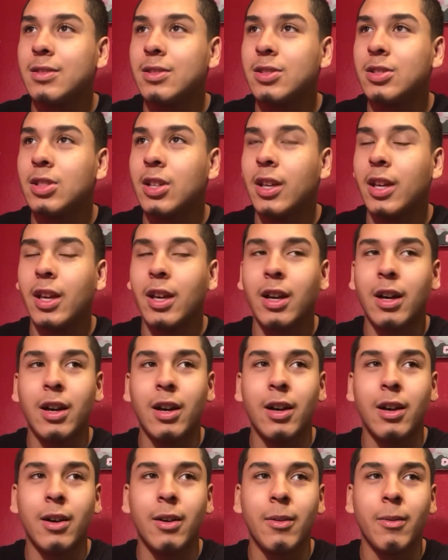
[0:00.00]
she,
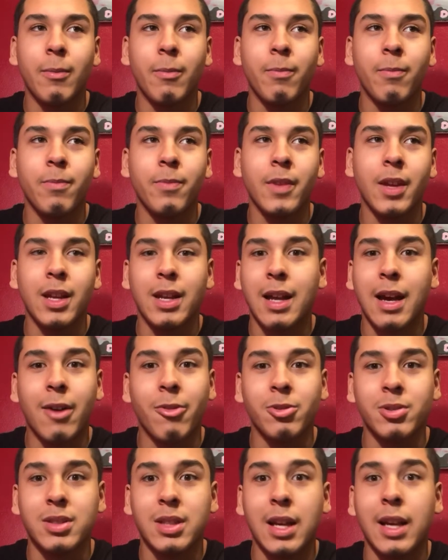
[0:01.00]
and I
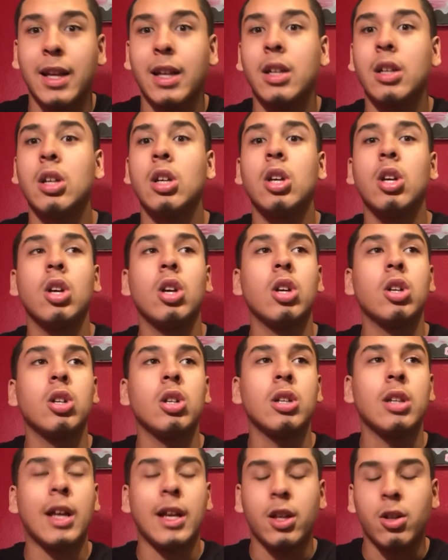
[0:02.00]
was like,
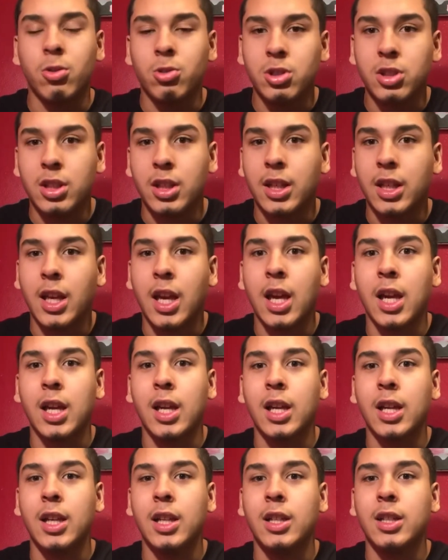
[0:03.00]
go to your
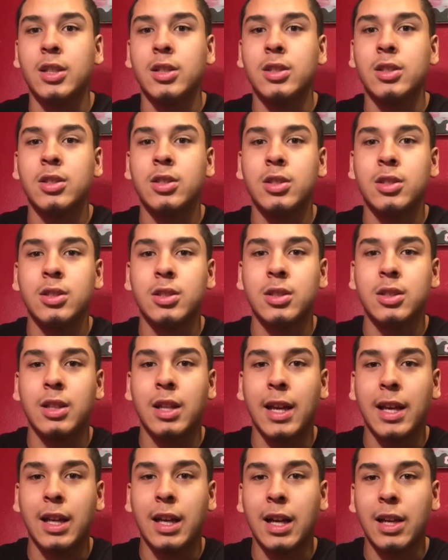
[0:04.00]
cage,
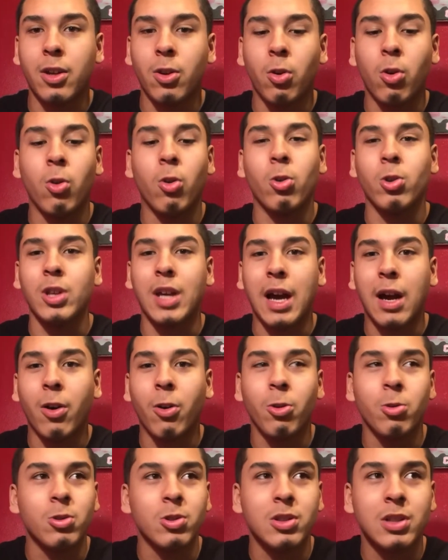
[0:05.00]
like I know all y'all
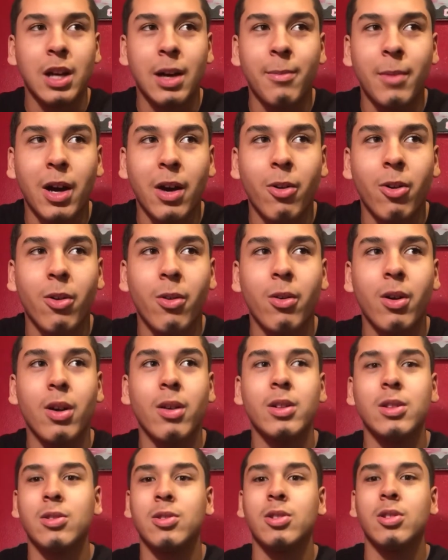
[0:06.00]
hoes come out
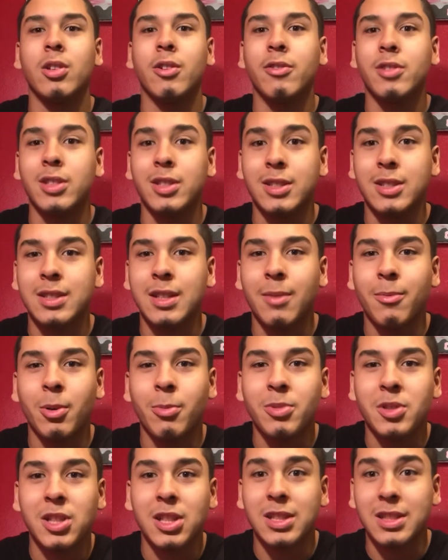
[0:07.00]
during the summer
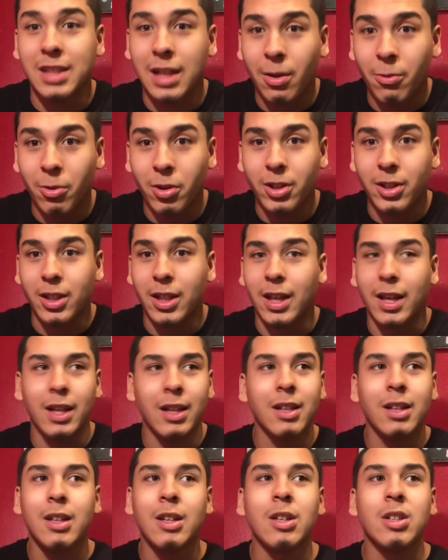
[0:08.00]
because y'all want dick.
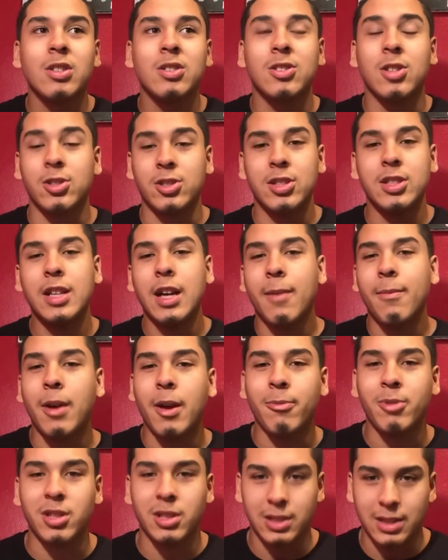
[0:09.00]
So she got mad
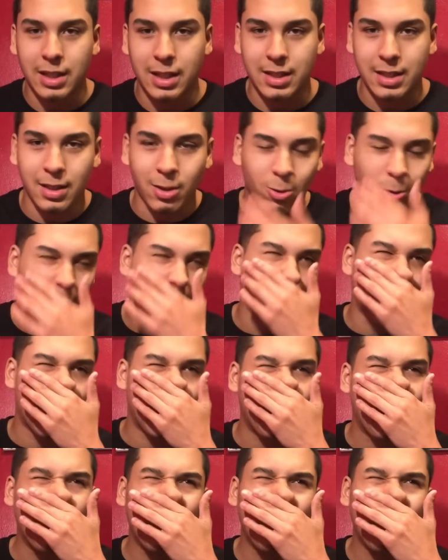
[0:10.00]
because I said all that.